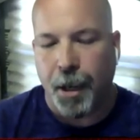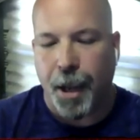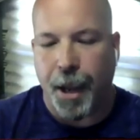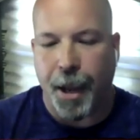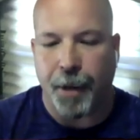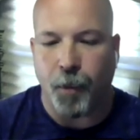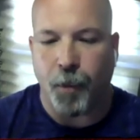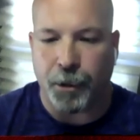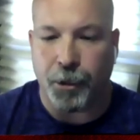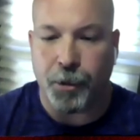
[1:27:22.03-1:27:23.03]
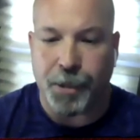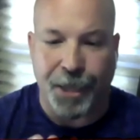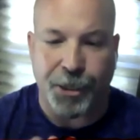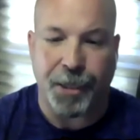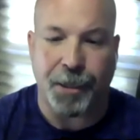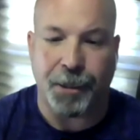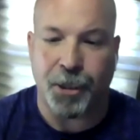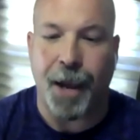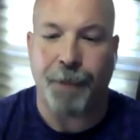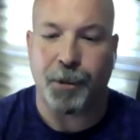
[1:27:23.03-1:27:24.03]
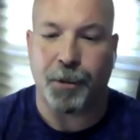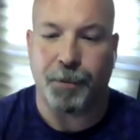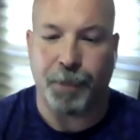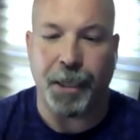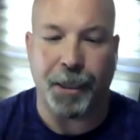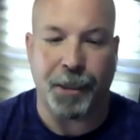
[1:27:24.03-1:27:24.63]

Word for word: And what I'll do is actually at the chapter beginning,